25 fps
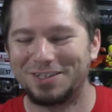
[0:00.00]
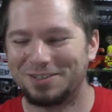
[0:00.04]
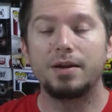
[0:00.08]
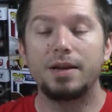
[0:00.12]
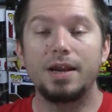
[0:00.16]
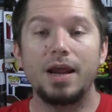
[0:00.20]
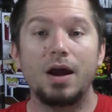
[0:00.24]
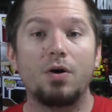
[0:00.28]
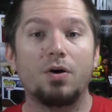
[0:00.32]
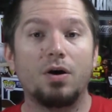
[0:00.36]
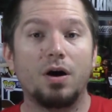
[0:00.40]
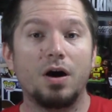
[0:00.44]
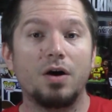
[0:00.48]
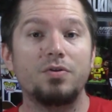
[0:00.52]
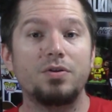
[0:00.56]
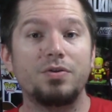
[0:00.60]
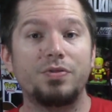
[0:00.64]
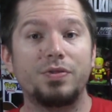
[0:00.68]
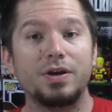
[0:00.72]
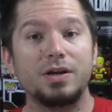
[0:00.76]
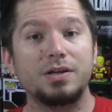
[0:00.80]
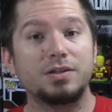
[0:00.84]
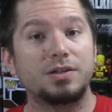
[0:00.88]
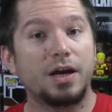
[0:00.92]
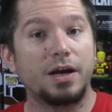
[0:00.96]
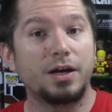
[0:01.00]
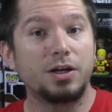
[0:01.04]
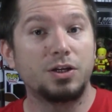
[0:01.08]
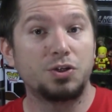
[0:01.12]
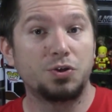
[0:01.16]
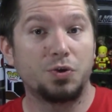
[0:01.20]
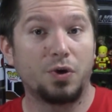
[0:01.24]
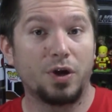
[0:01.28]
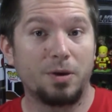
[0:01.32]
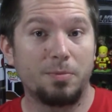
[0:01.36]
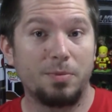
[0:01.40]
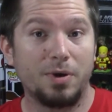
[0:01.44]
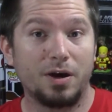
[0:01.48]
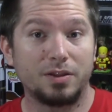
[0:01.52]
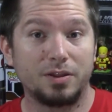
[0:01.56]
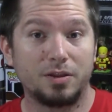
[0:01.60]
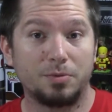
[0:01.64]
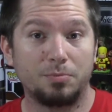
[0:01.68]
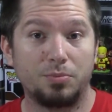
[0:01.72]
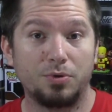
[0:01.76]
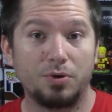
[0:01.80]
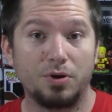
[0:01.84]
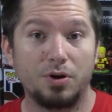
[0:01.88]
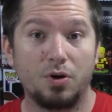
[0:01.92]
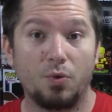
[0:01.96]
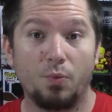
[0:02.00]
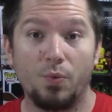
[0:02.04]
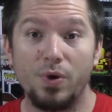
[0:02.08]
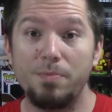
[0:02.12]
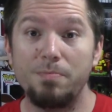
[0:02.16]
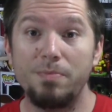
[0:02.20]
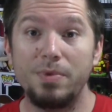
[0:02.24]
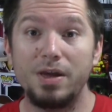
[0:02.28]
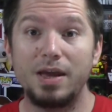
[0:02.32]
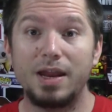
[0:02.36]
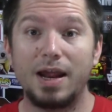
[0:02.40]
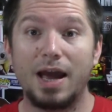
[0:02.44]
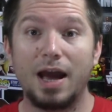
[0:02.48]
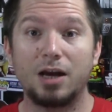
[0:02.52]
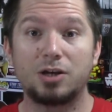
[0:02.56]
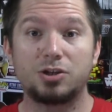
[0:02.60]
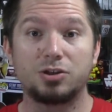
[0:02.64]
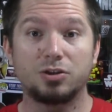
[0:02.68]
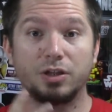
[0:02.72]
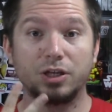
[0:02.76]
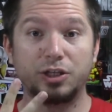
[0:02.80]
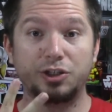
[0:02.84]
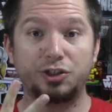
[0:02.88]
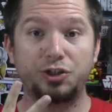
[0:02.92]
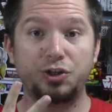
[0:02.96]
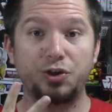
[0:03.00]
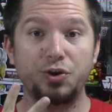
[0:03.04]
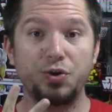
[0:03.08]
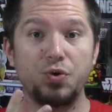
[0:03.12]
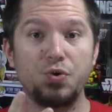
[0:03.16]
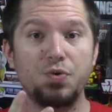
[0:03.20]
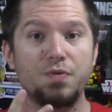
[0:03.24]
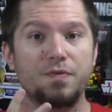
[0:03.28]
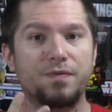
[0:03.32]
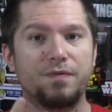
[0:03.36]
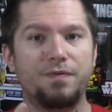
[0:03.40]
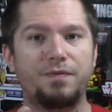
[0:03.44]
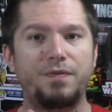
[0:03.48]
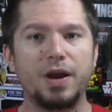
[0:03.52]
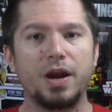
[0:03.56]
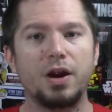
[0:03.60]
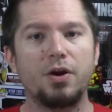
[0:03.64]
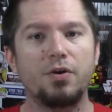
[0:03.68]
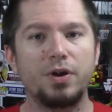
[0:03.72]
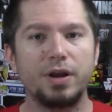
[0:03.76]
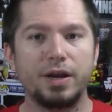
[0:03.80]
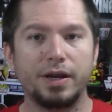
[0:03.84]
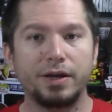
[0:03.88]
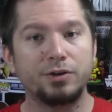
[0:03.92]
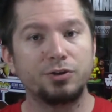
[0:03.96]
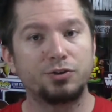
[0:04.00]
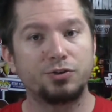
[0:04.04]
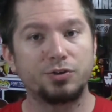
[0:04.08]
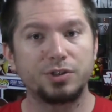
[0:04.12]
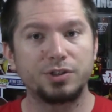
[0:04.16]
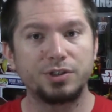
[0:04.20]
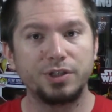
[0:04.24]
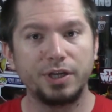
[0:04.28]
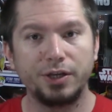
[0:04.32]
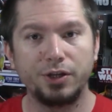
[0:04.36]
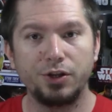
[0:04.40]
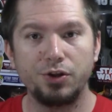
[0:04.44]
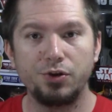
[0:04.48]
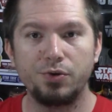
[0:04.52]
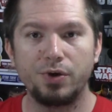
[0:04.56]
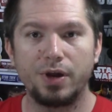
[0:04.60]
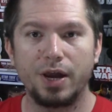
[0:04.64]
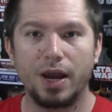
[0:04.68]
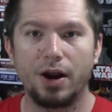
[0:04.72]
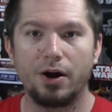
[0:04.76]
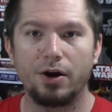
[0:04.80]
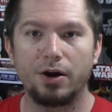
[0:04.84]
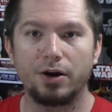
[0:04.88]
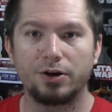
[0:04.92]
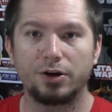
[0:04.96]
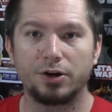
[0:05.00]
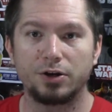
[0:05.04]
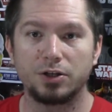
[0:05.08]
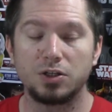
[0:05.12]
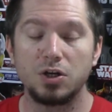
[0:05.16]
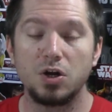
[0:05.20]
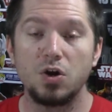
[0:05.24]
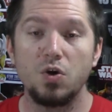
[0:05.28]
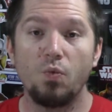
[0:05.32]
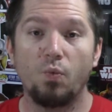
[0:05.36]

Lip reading: Now, other things I enjoyed about the book, we meet actually two very interesting new characters.